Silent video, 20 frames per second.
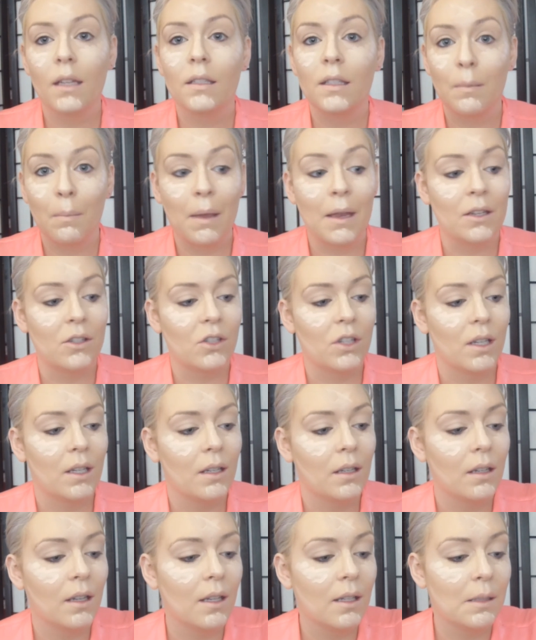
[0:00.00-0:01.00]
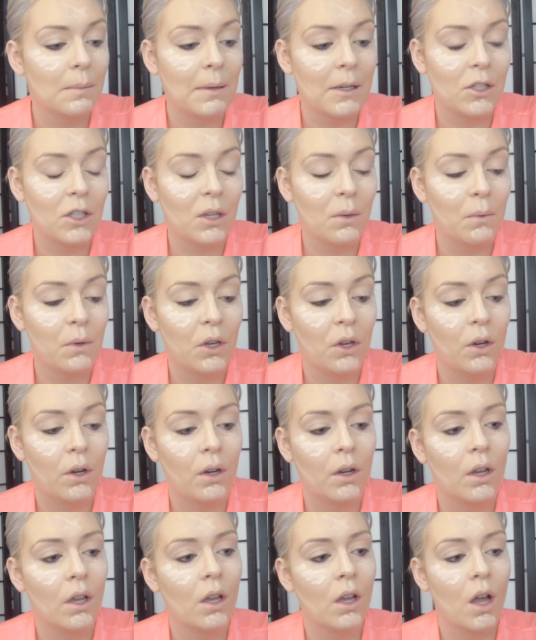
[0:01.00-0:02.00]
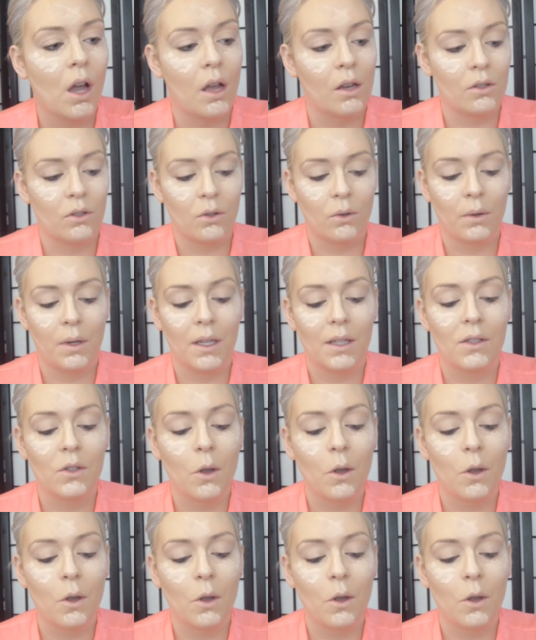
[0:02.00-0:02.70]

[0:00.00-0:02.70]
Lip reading: dimension, especially when you're contouring.